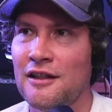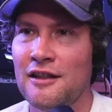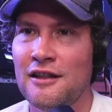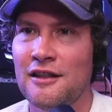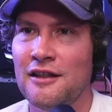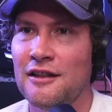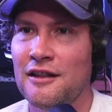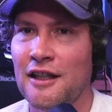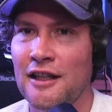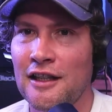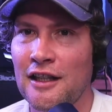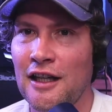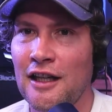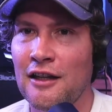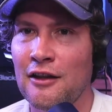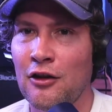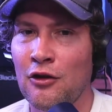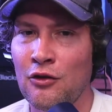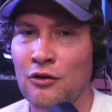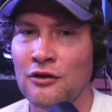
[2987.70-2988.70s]
Like I
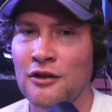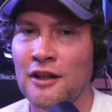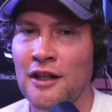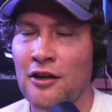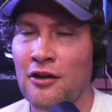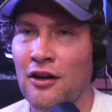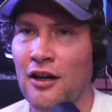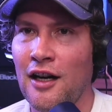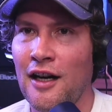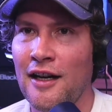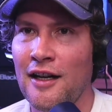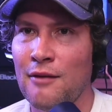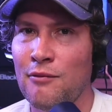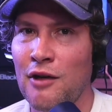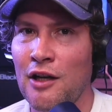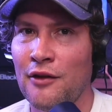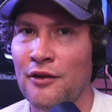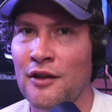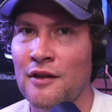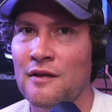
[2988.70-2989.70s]
only cry
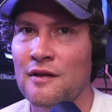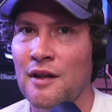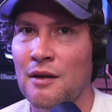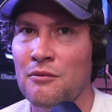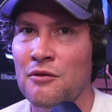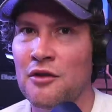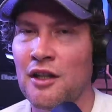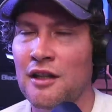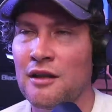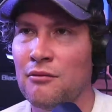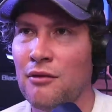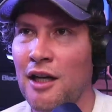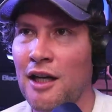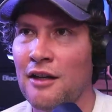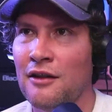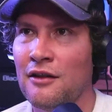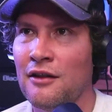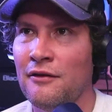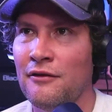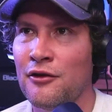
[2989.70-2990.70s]
about the subject
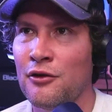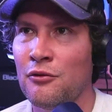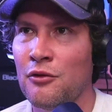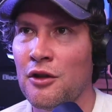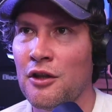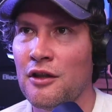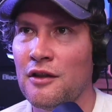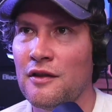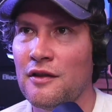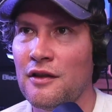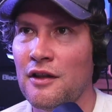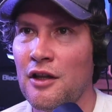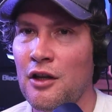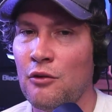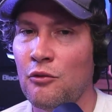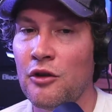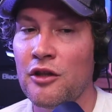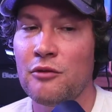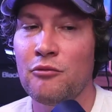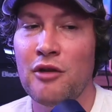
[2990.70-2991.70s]
matter of the words,
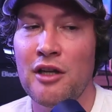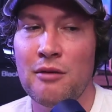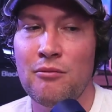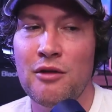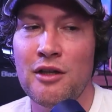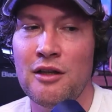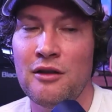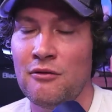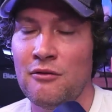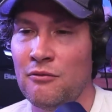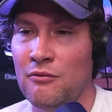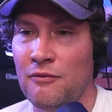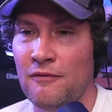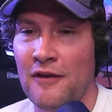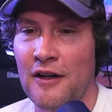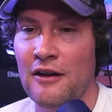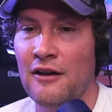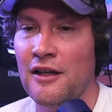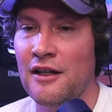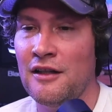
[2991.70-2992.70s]
which may be
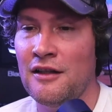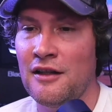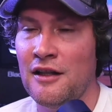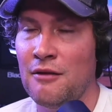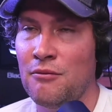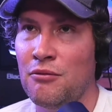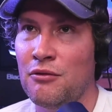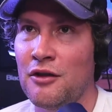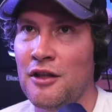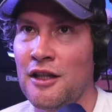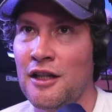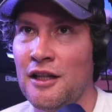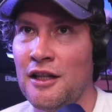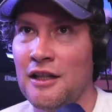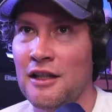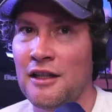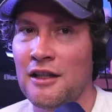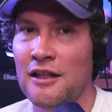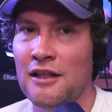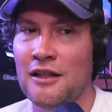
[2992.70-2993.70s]
very deeply
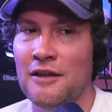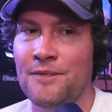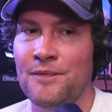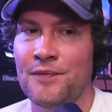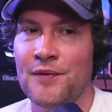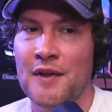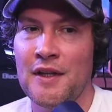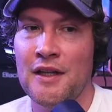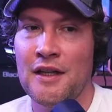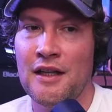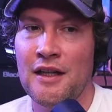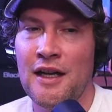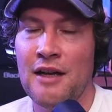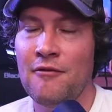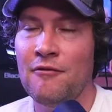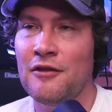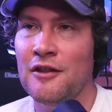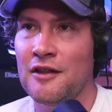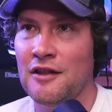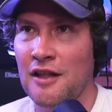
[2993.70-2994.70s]
uh,
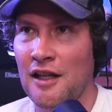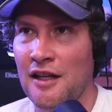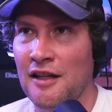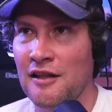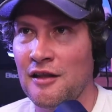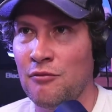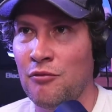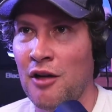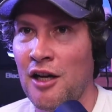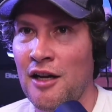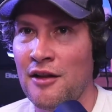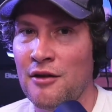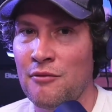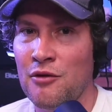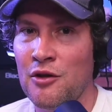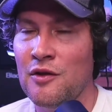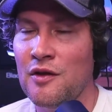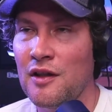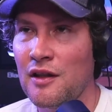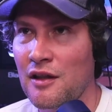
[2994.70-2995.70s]
emphasized by the
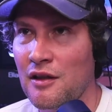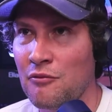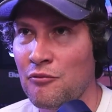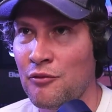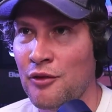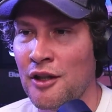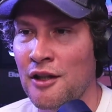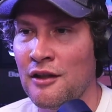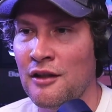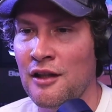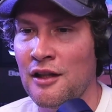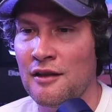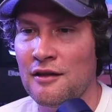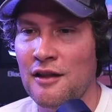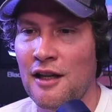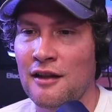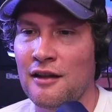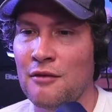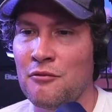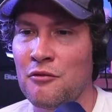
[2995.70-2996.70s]
music, but it's
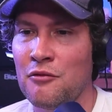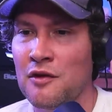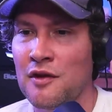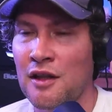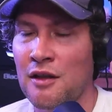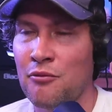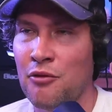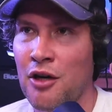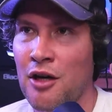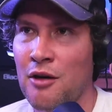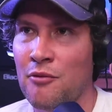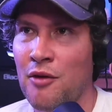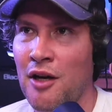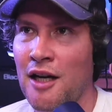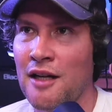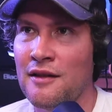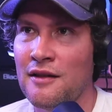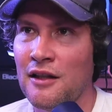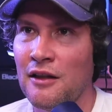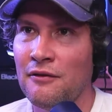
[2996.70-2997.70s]
not the music part by
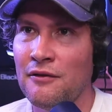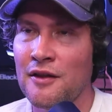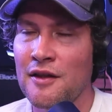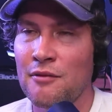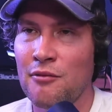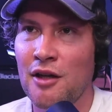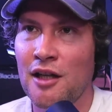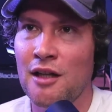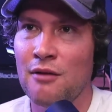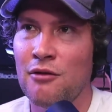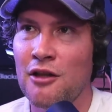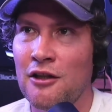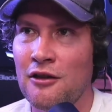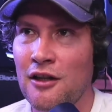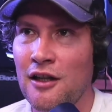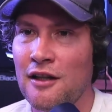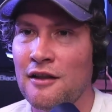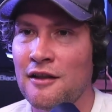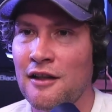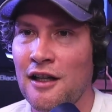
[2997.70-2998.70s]
itself that's making me cry.
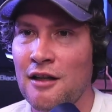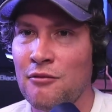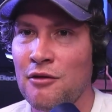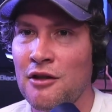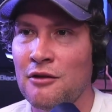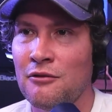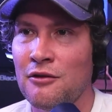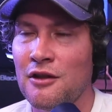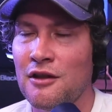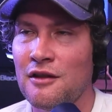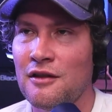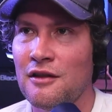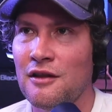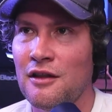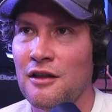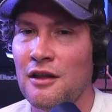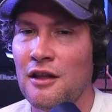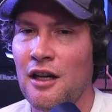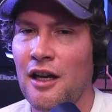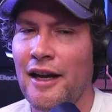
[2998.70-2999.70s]
It's got to be the words.
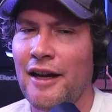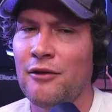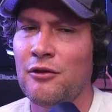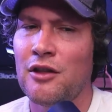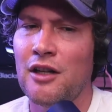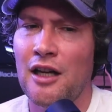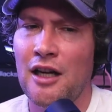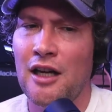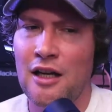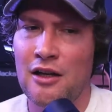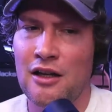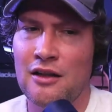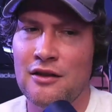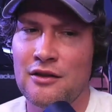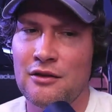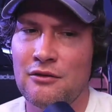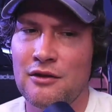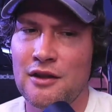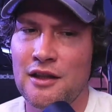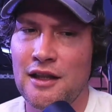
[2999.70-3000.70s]
I would. I also
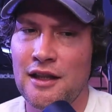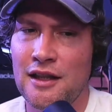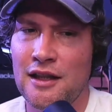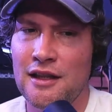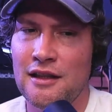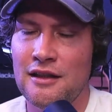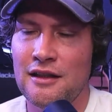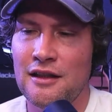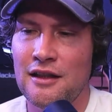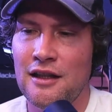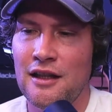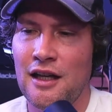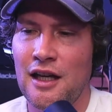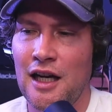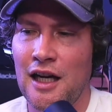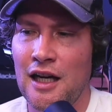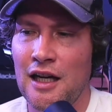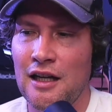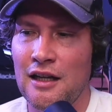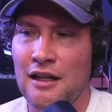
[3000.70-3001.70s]
want to add.
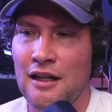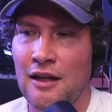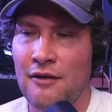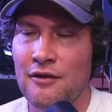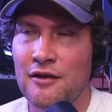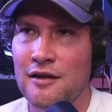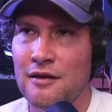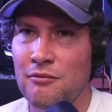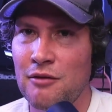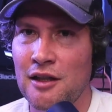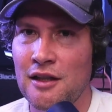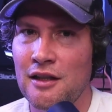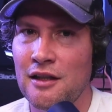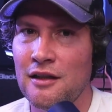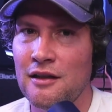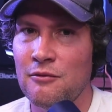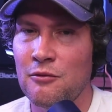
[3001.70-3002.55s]
Ever since my kids were